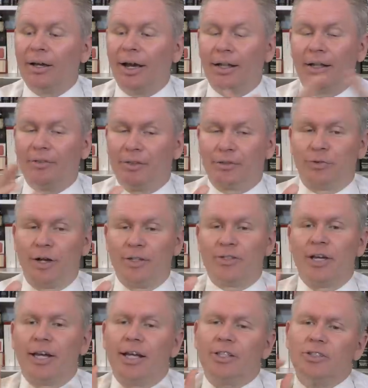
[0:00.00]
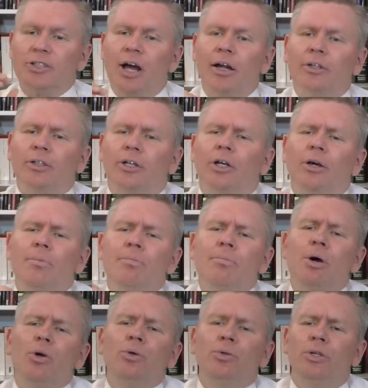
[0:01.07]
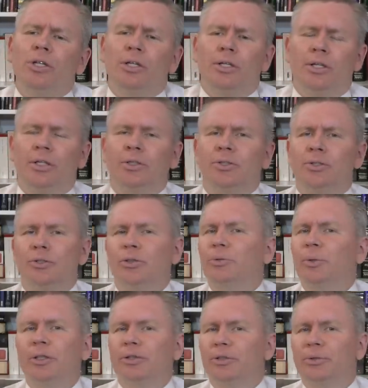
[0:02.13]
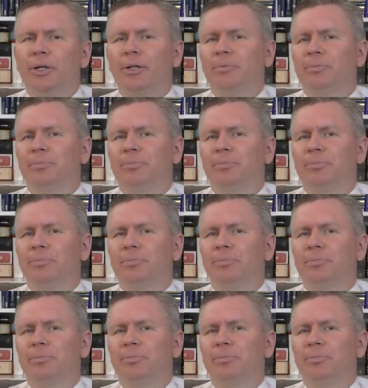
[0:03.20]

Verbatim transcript: I love this phrase, it's not commodious to winter in.